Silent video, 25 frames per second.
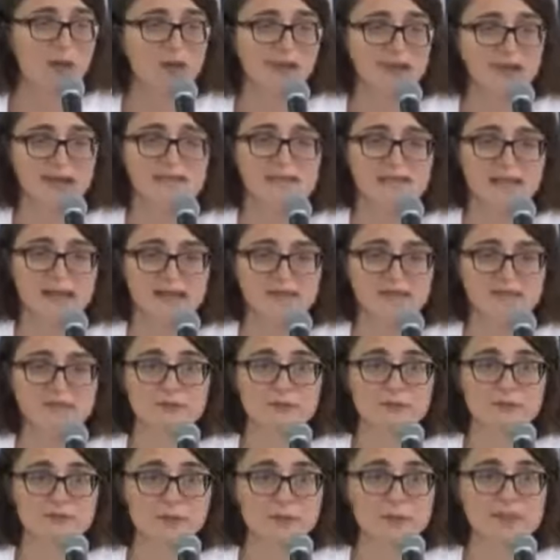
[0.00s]
on the status
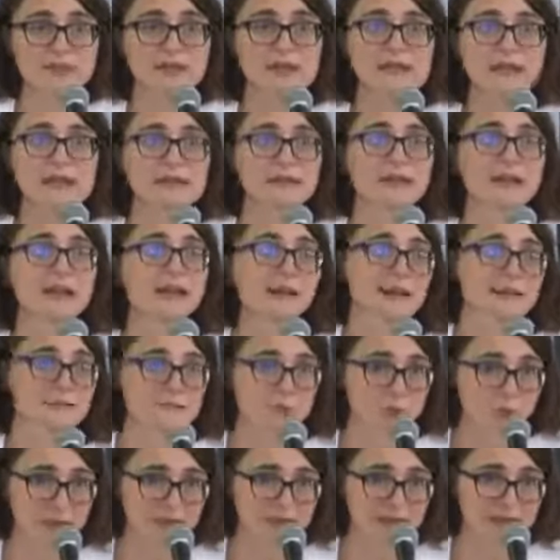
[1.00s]
of women in
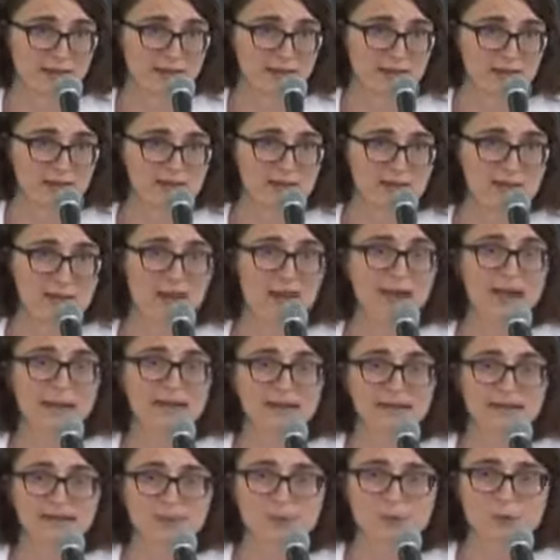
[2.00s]
California.
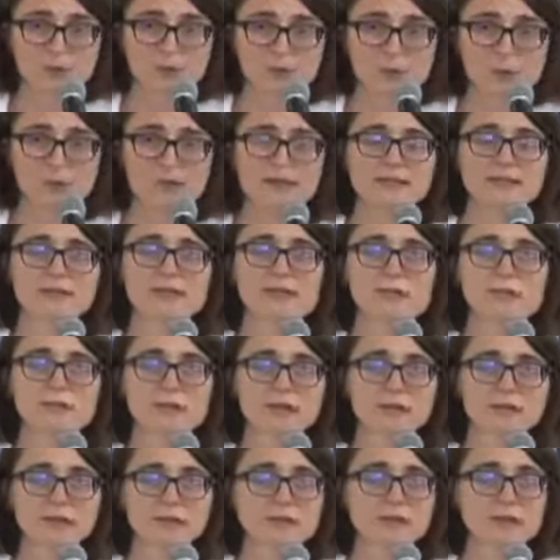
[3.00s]
And at the moment,
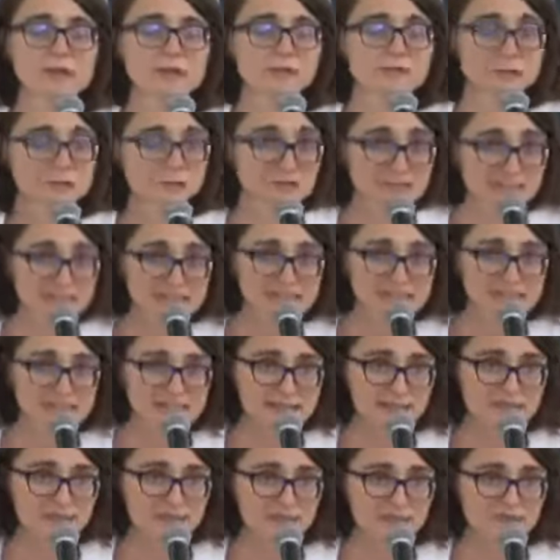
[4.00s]
we're
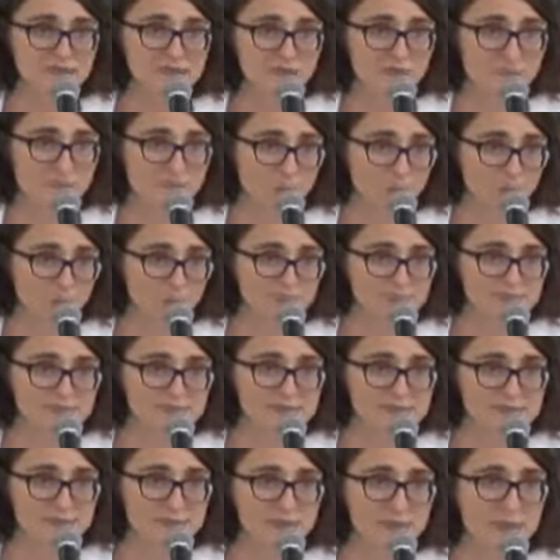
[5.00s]
releasing those
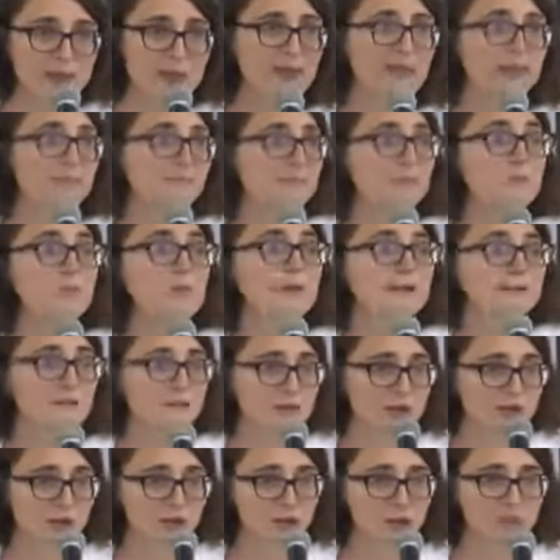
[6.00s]
reports. And as you might
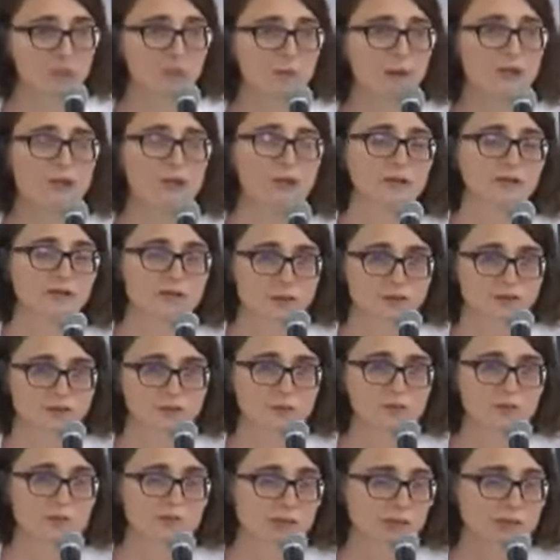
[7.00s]
know, we're
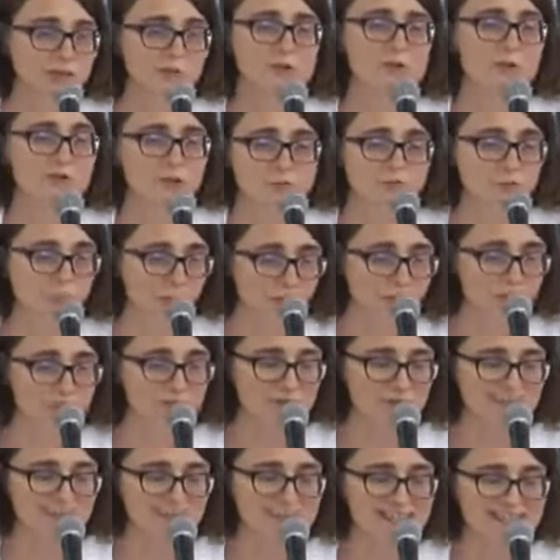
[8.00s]

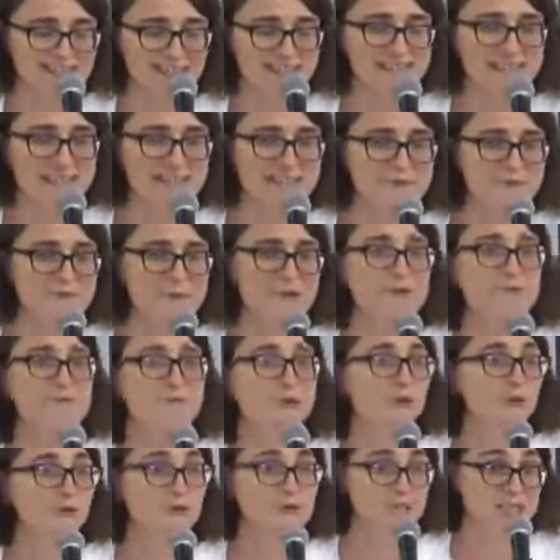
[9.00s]
non-profit, we're
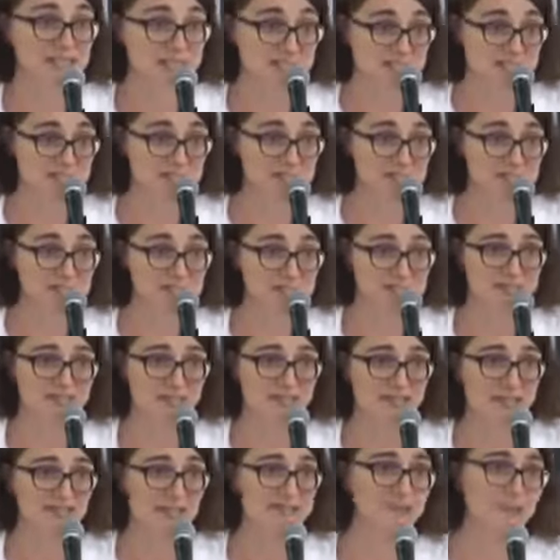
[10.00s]
volunteers.
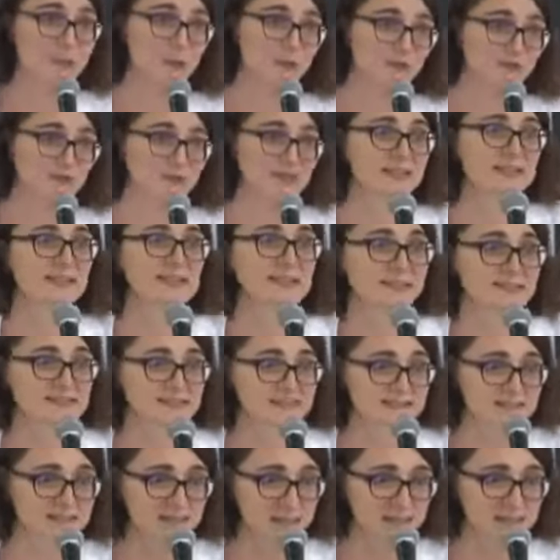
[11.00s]
So often it's
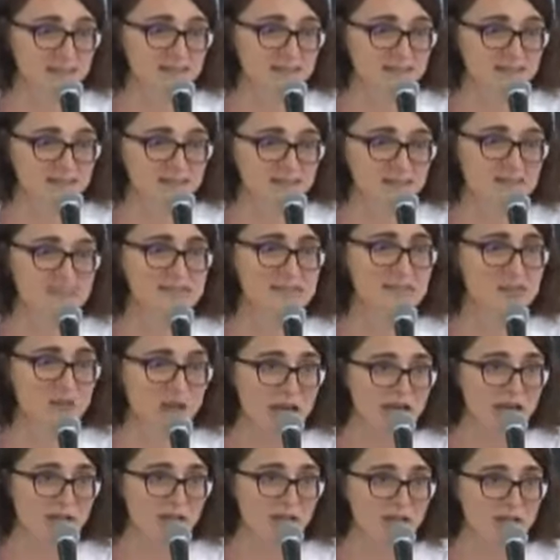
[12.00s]
sometimes
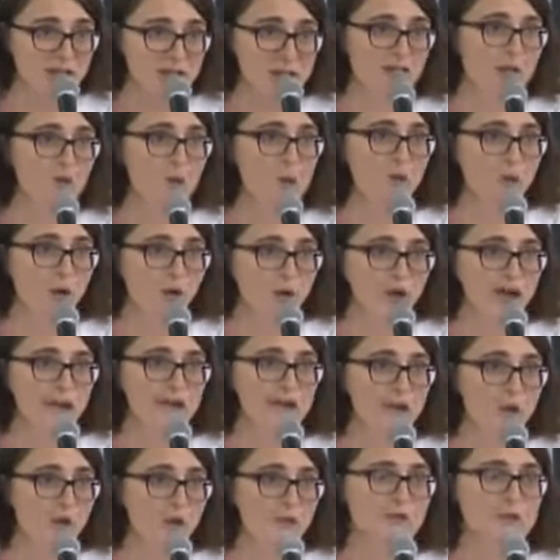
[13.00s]
challenging to
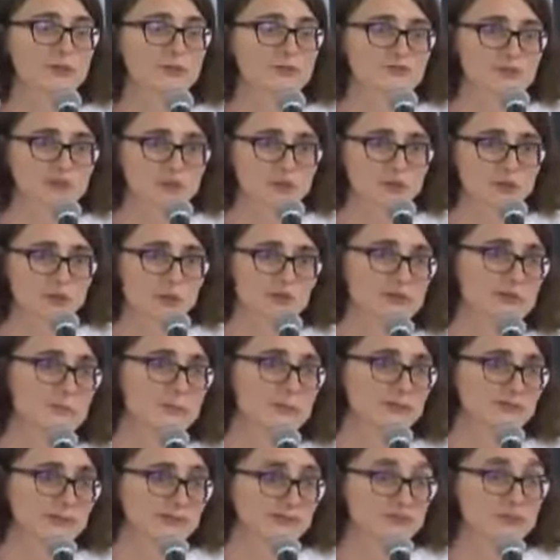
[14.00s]
collect all those issues.
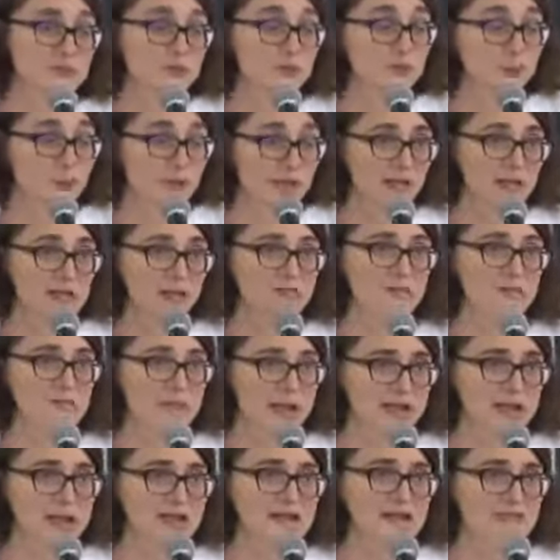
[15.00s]
There's 12
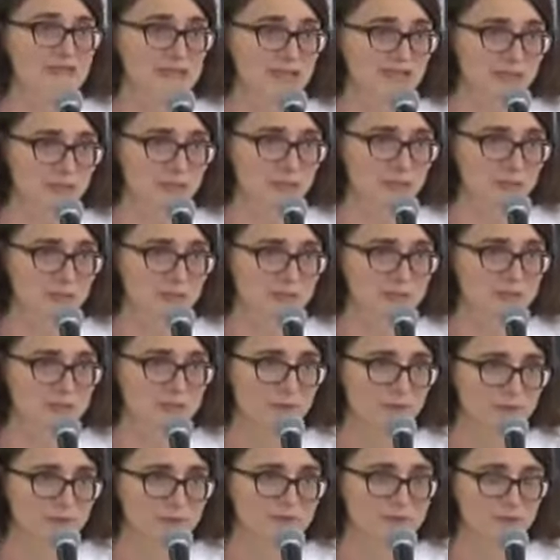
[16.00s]
main issues,
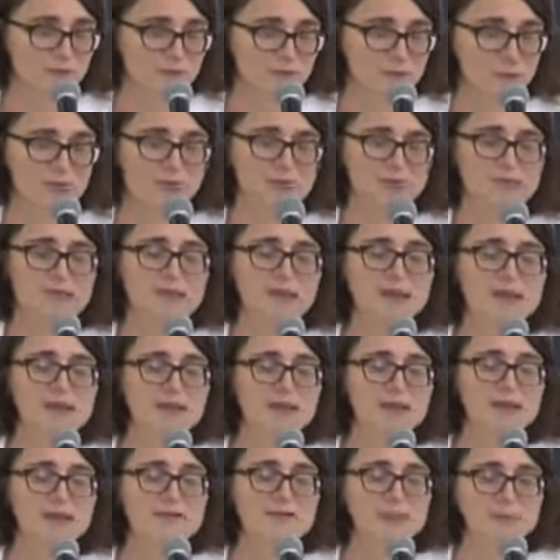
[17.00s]
women's
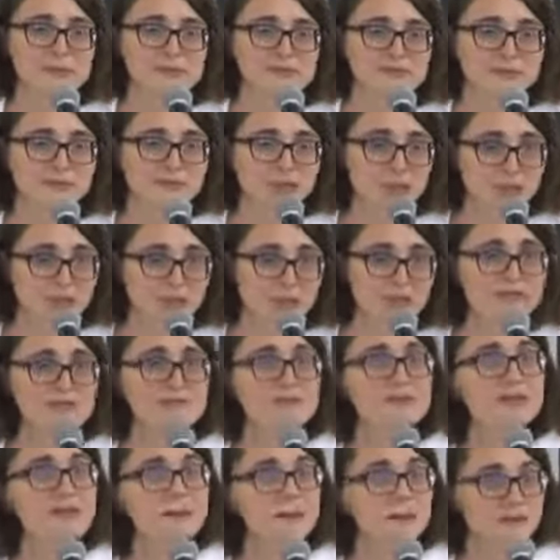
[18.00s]
and
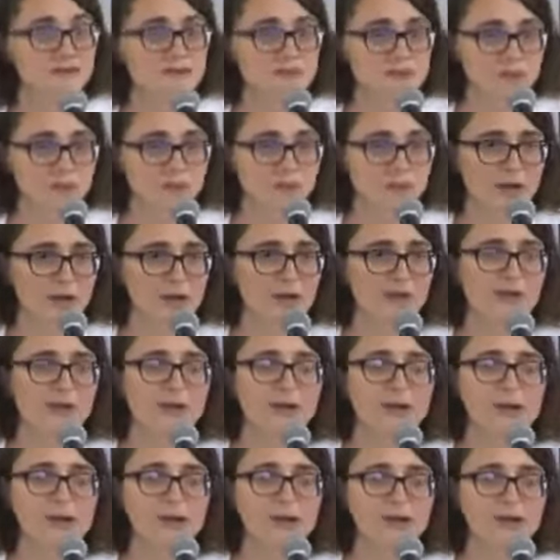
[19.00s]
girls. So far,